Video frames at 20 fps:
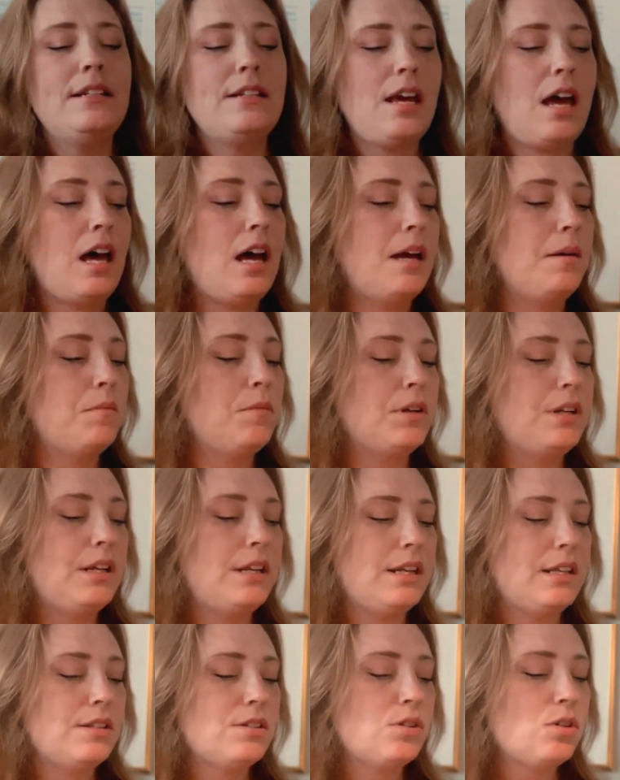time when
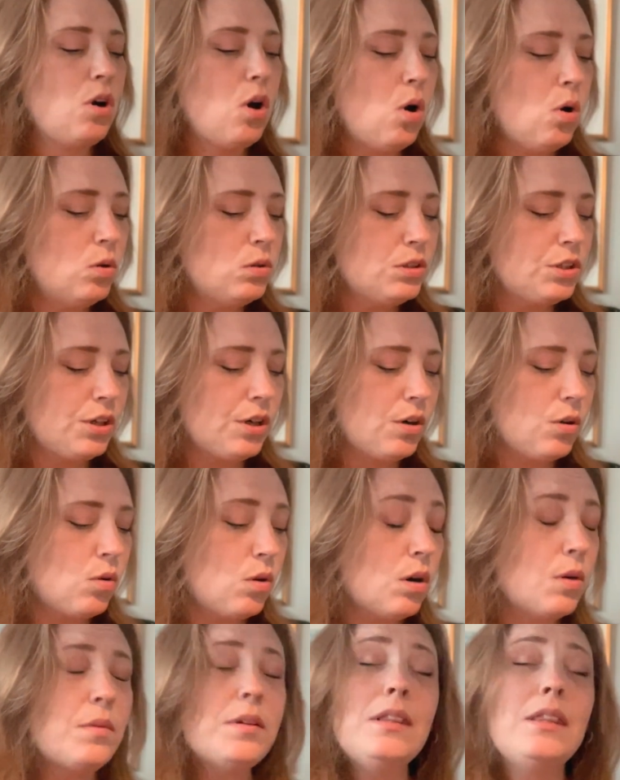it is colder
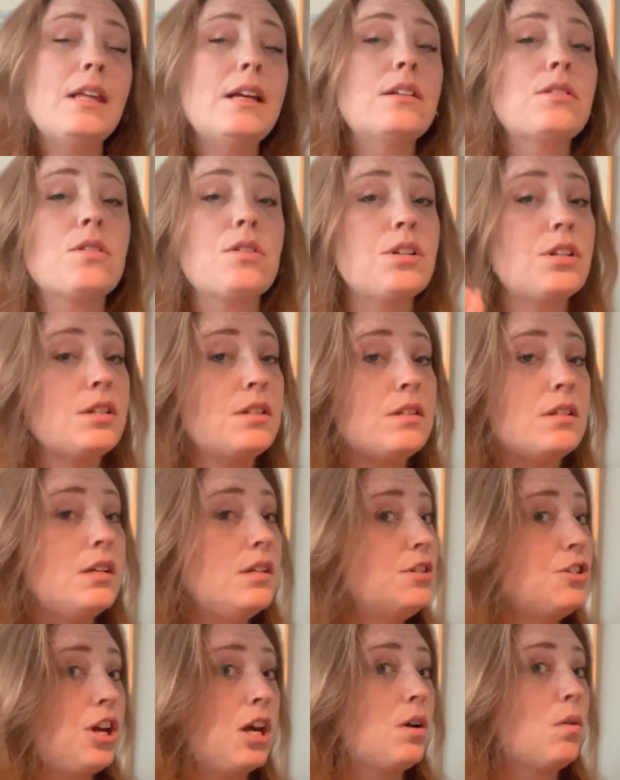or when things are just
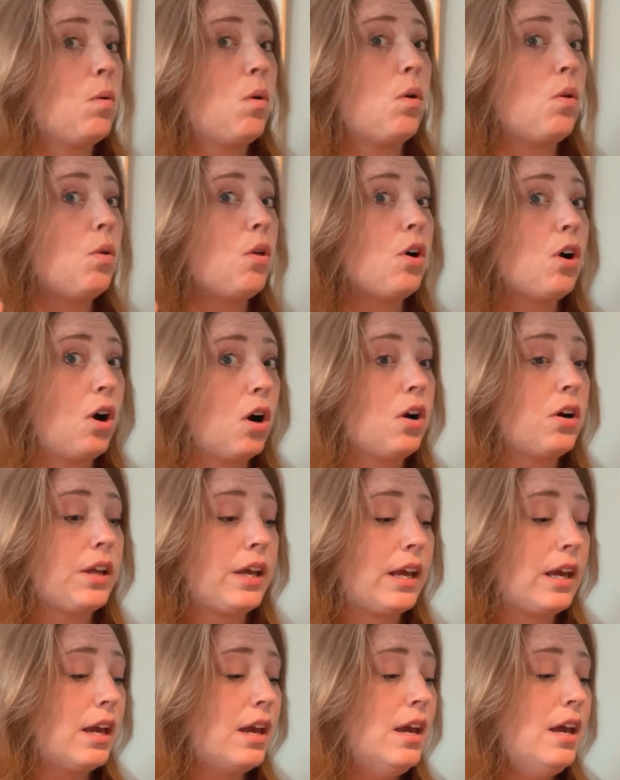in general
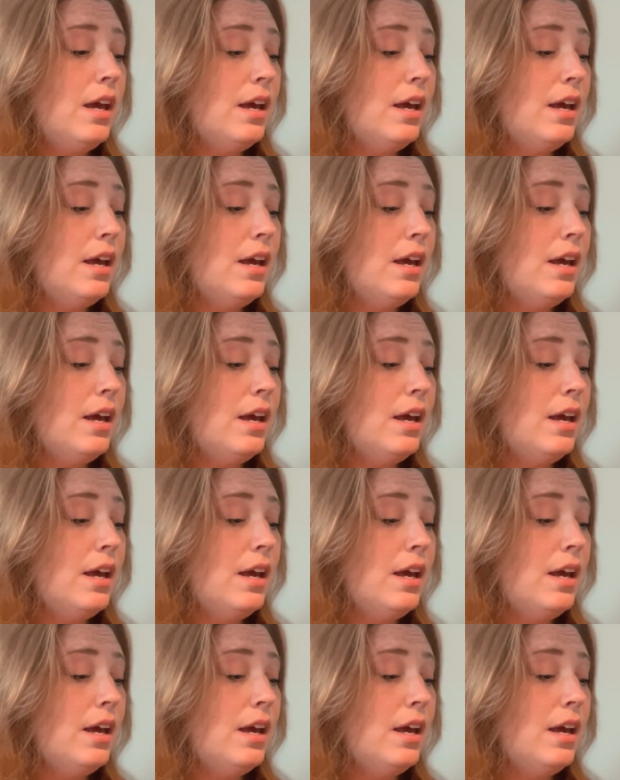hurting.